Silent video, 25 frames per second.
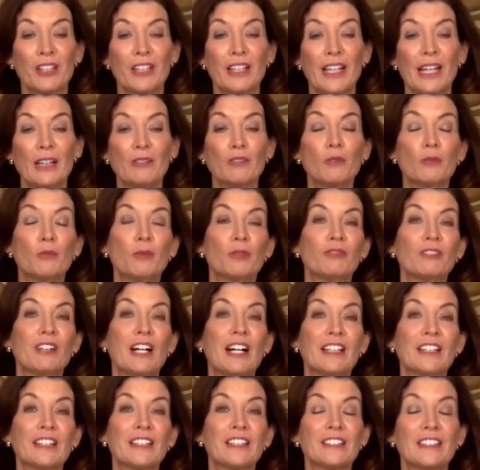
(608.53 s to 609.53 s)
and we'll
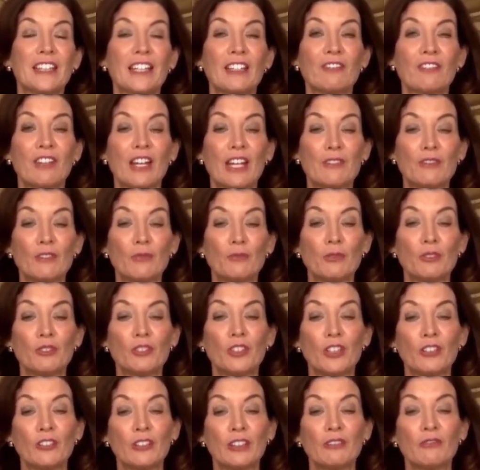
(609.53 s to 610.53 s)
provide a safe haven,
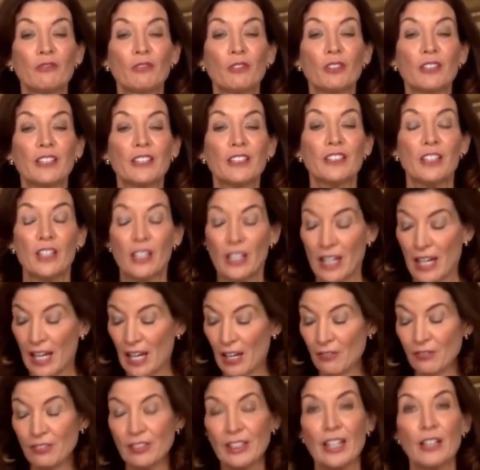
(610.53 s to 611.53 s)
particularly for these
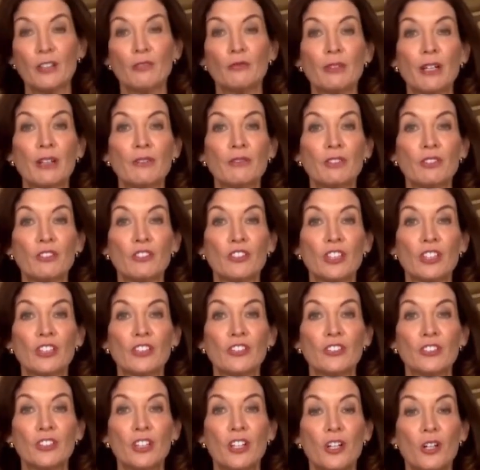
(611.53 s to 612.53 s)
Afghan
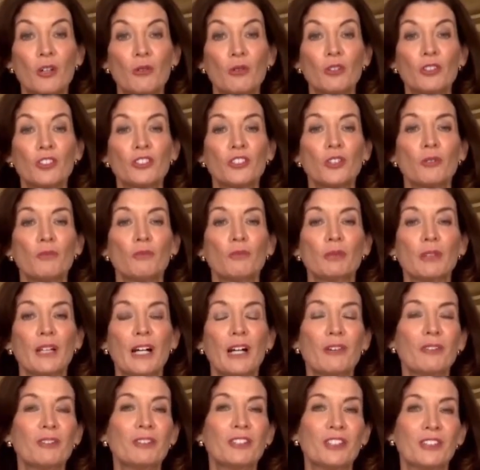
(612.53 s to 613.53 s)
refugees who are so
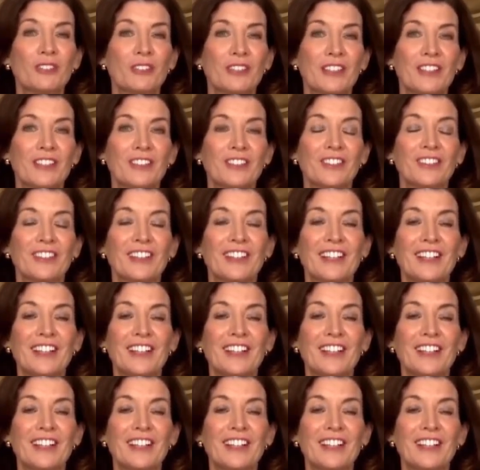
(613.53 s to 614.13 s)
proud that are here.